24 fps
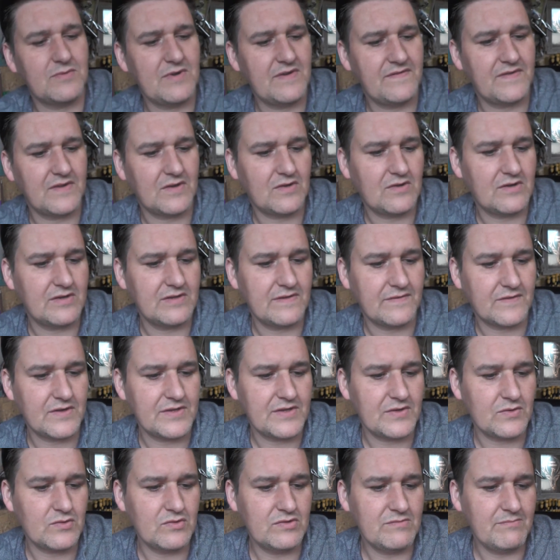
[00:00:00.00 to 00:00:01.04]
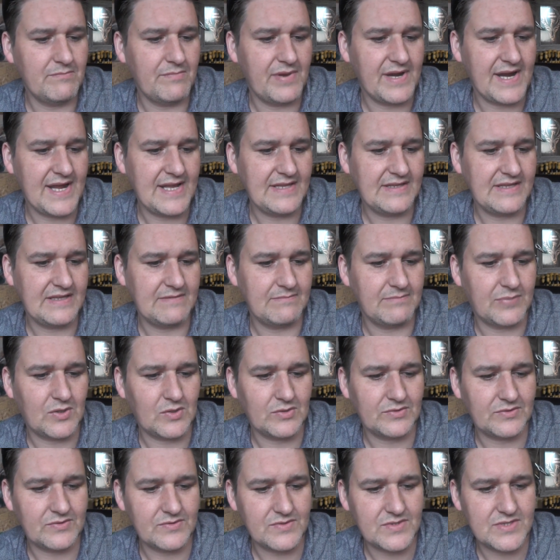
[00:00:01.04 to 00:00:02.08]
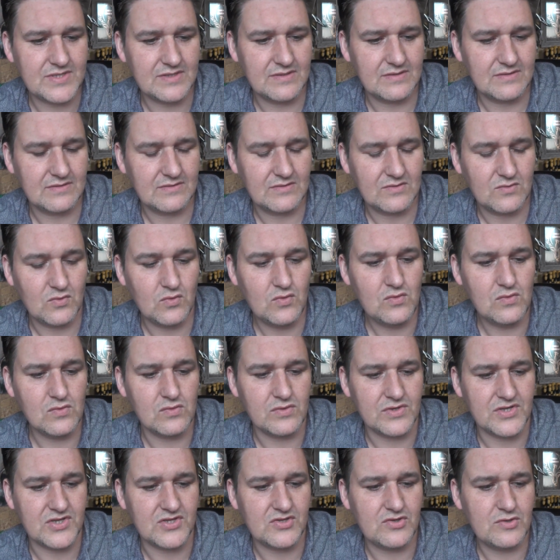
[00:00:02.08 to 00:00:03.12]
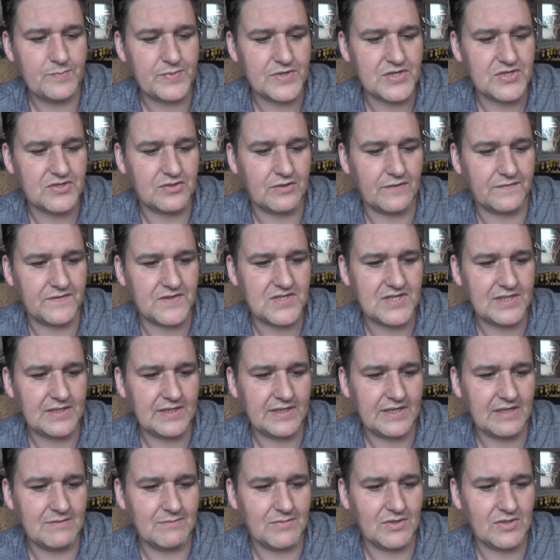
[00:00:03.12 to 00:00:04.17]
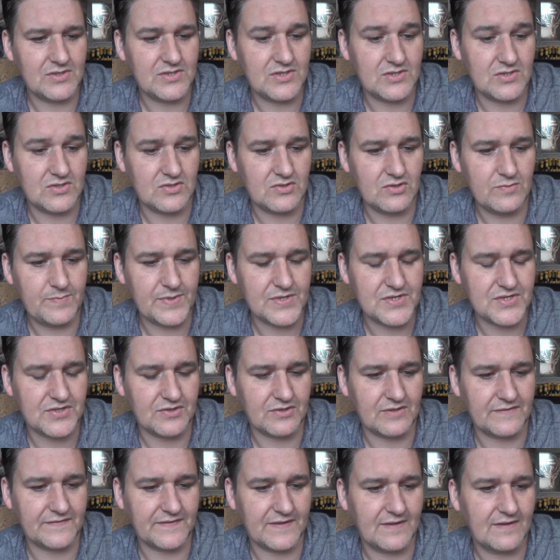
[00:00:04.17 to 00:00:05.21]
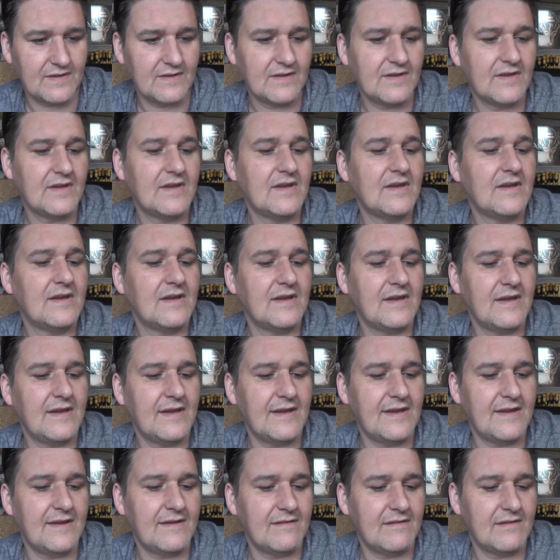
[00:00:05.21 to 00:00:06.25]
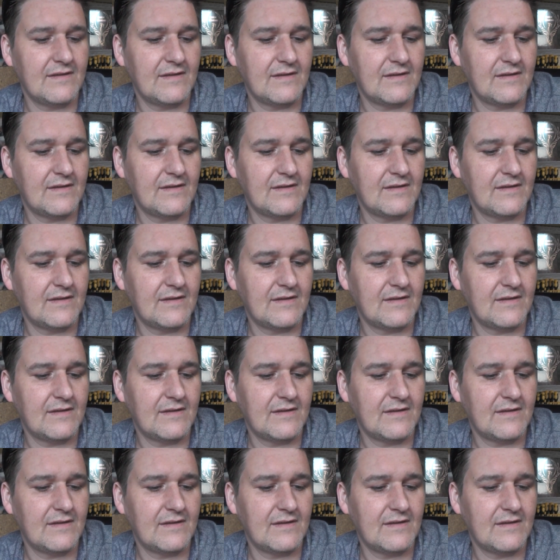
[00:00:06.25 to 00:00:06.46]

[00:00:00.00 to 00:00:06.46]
what have they got? They've got their own branded bottles. Oh, super soft silicon bottles, super soft. And